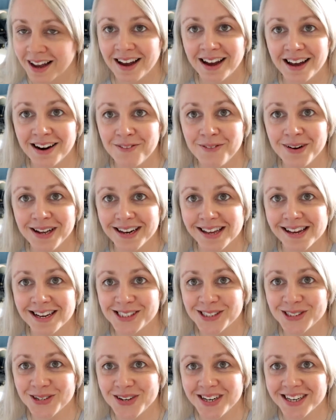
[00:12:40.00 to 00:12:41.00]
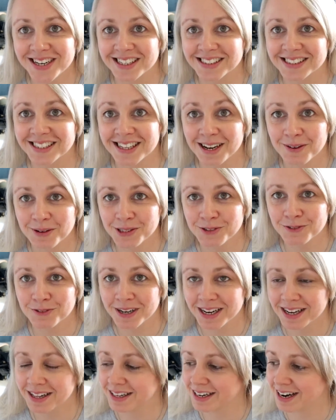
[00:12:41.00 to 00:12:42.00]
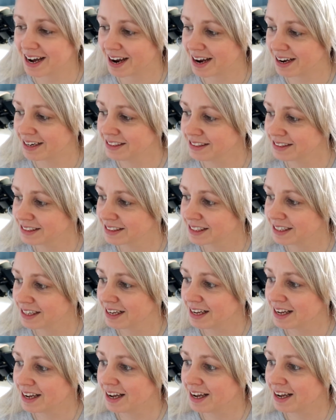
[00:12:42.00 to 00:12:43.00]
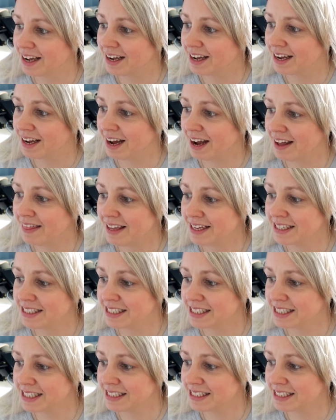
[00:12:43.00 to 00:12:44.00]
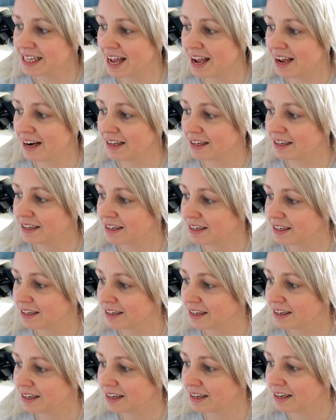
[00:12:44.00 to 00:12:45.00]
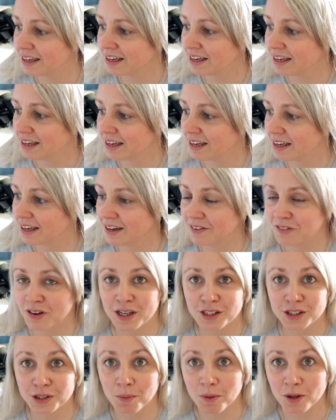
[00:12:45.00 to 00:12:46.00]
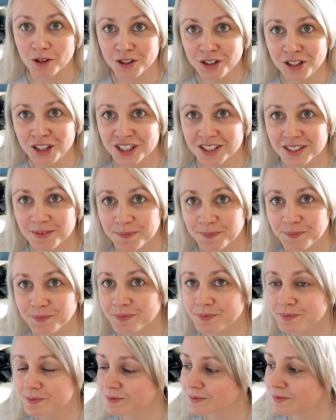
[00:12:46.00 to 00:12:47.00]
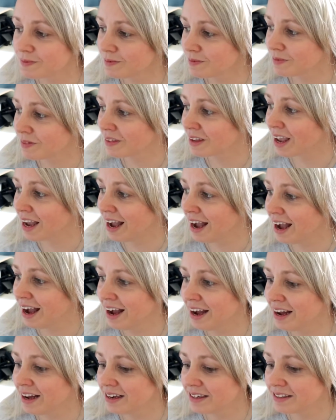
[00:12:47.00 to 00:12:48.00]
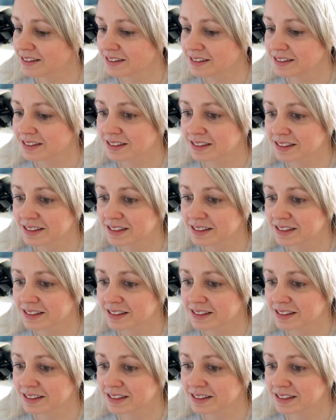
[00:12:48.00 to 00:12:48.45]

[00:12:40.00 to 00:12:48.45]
and I really enjoyed it. So that was really nice. And then since then, had some lunch, and